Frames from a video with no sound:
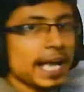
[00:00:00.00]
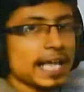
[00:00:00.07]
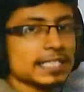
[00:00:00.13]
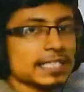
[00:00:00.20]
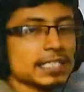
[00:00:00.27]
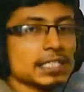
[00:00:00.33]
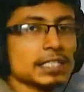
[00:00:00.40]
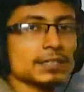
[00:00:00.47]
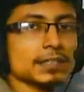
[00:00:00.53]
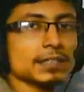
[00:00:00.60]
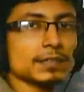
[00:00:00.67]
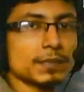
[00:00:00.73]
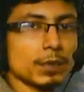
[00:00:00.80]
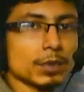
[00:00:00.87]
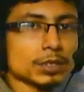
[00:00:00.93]
as a driving
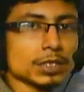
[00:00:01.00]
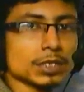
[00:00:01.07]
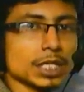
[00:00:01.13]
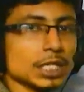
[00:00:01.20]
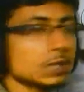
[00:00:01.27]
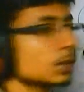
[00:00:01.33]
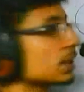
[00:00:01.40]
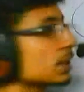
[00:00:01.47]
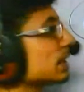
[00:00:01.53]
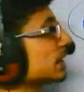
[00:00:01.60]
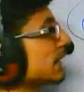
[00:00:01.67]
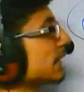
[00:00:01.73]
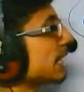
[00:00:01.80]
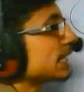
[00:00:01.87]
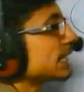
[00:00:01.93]
force. So it is
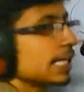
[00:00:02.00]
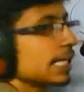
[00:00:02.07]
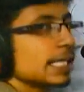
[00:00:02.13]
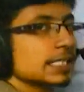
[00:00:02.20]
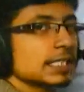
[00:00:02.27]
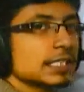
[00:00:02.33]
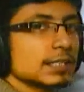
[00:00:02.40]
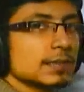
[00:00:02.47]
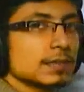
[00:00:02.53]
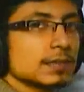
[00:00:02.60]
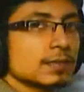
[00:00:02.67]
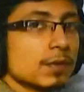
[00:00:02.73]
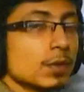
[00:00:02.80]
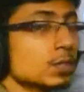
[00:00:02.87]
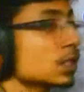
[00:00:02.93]
acting as a driving
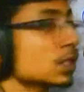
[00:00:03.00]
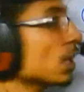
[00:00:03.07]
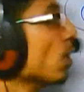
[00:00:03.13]
force